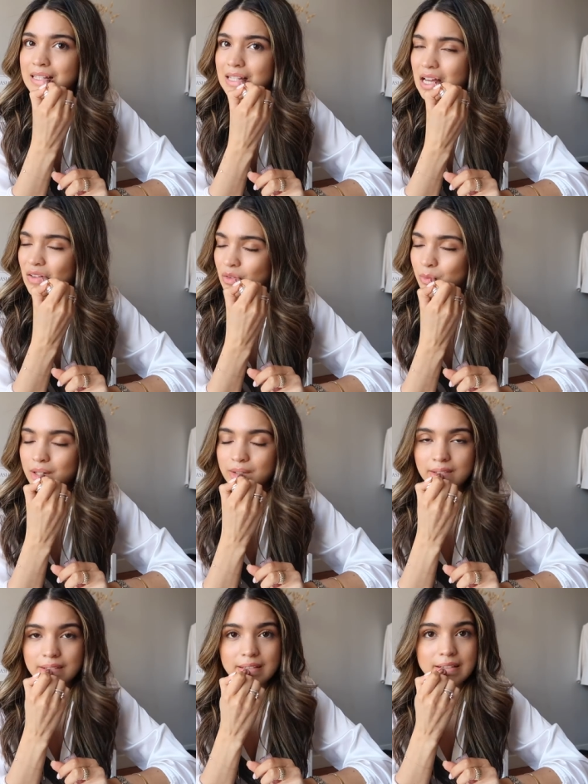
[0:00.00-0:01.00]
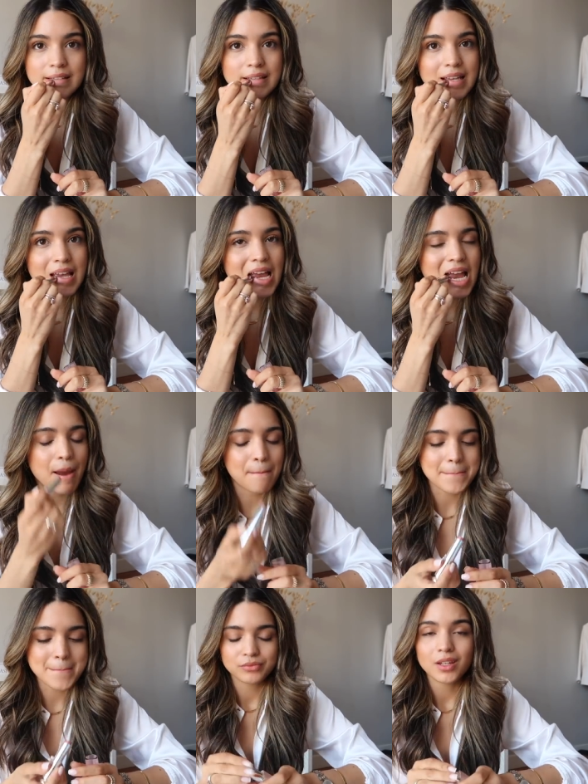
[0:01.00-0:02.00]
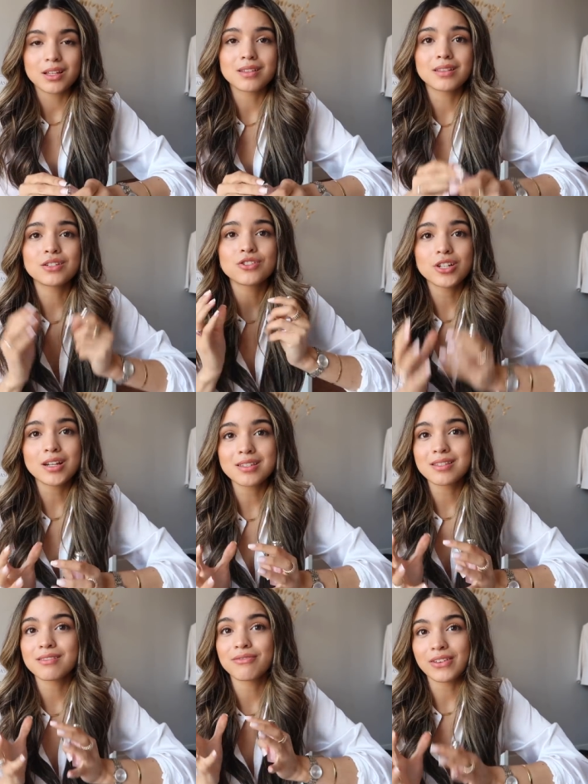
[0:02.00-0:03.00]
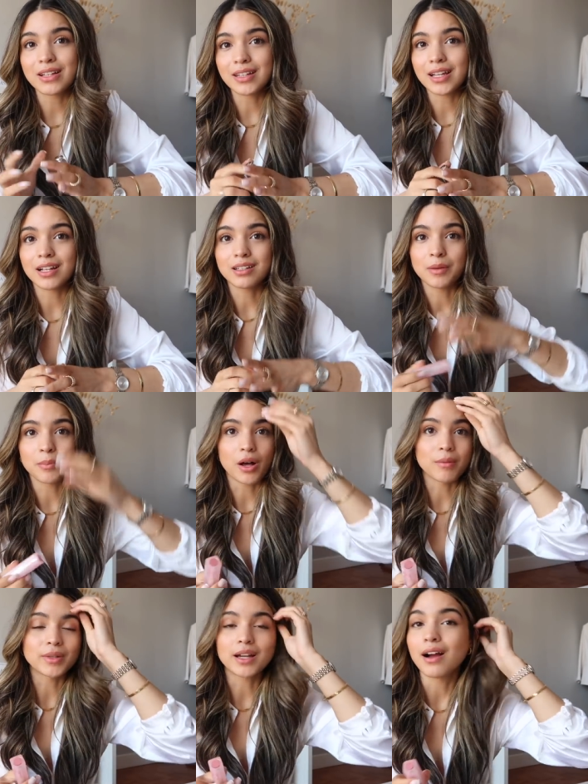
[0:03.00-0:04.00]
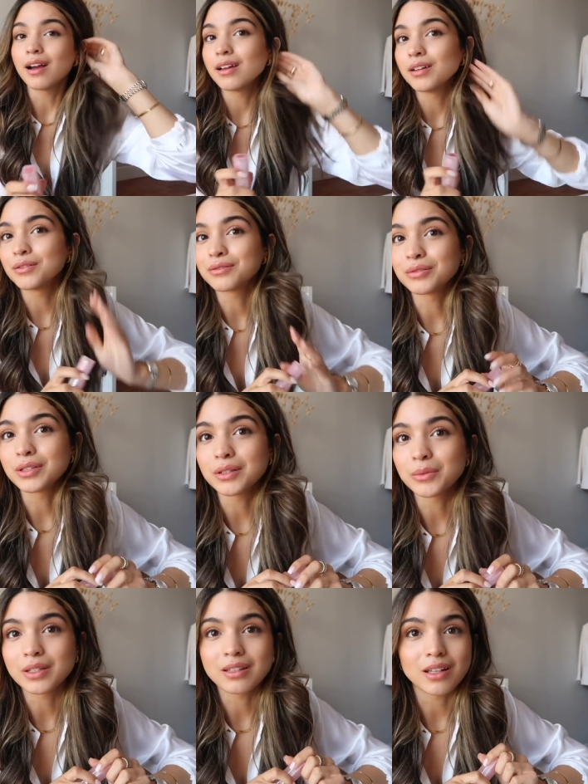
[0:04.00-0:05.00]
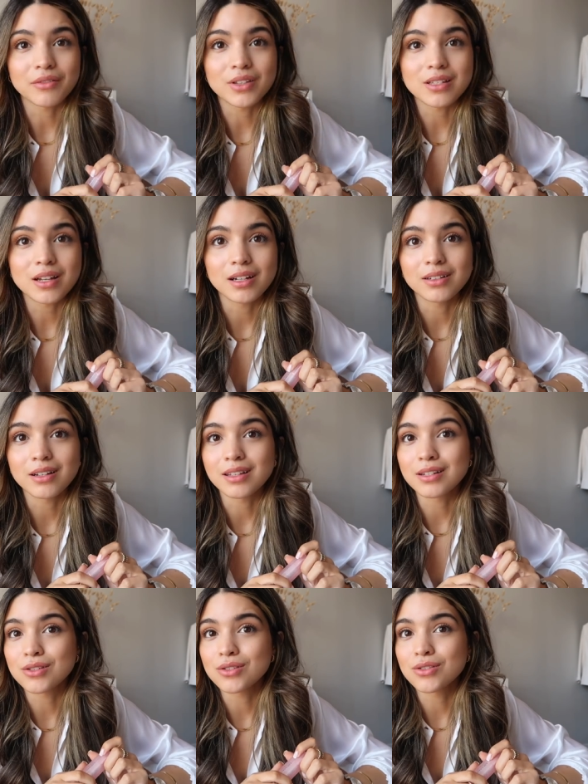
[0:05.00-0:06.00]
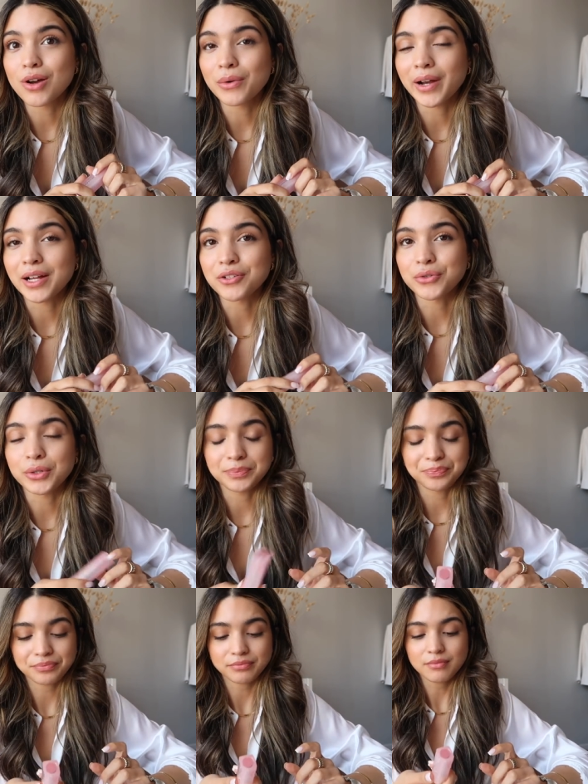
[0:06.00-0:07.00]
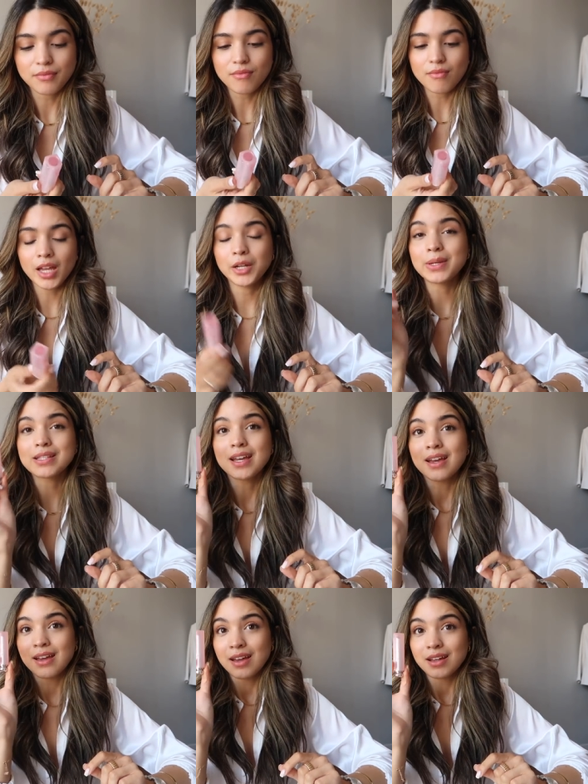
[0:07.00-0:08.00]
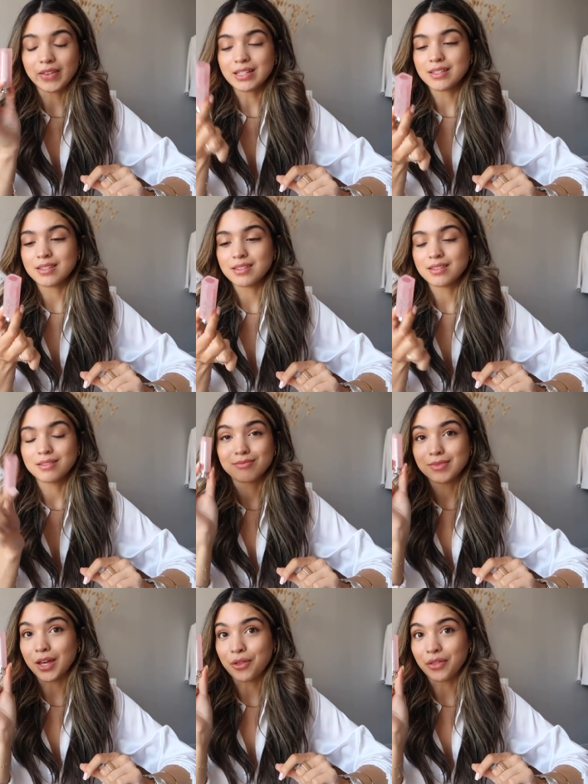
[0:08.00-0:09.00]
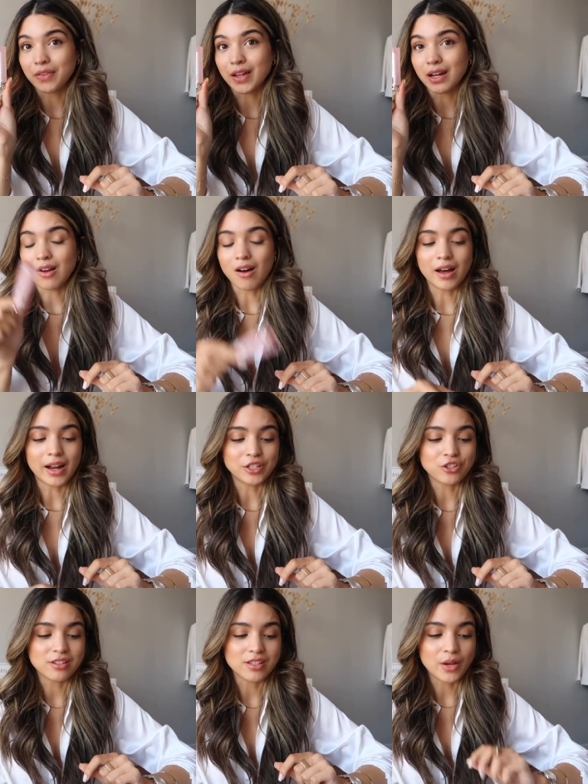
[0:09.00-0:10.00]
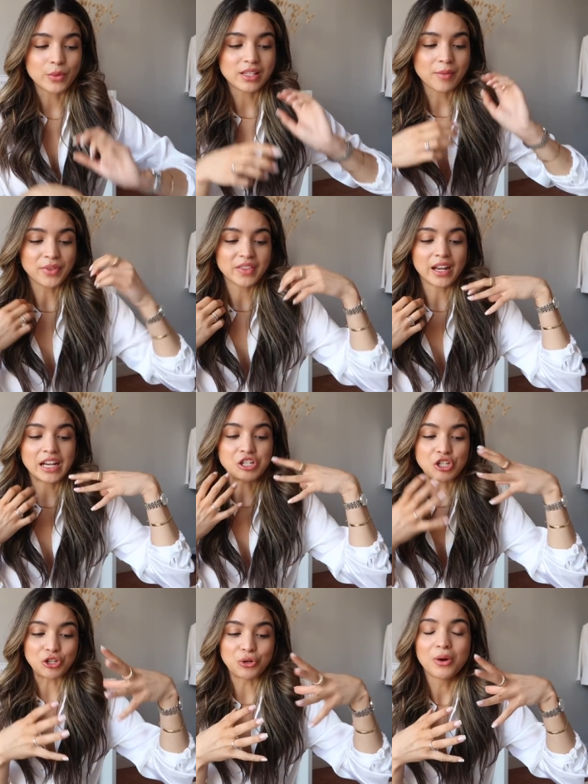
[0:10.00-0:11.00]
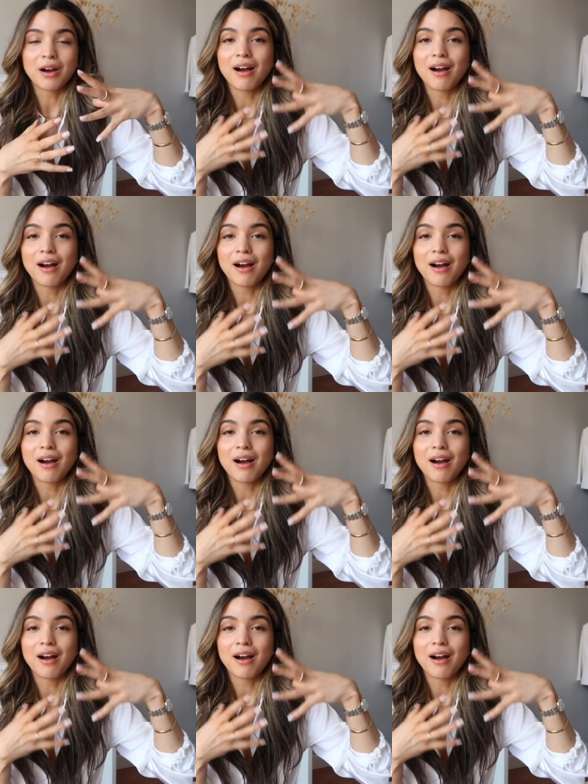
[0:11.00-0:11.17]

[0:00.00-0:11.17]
I love about these is that they just feel like a lip balm. Like I really, really love this color. I think it's so natural. Anyways, that's the other thing that I got. I just, it was something that I knew